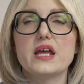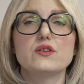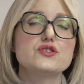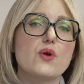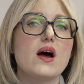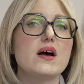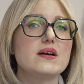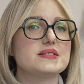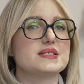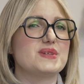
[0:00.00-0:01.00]
It'll
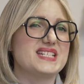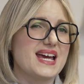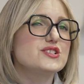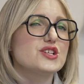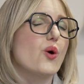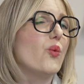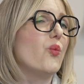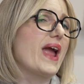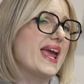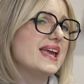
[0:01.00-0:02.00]
draw some attention
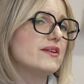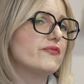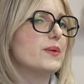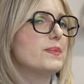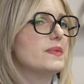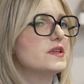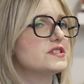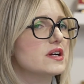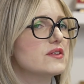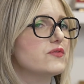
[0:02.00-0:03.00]
away from the
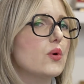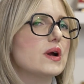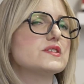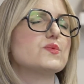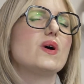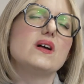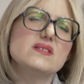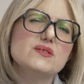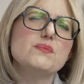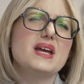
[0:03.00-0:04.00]
dark floors while
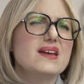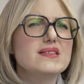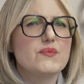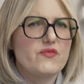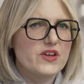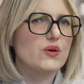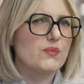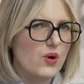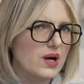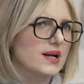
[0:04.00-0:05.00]
also making them feel
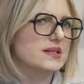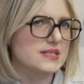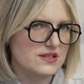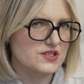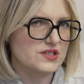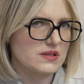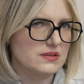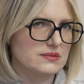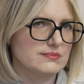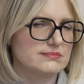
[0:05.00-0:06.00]
more
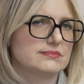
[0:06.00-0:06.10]
intentional.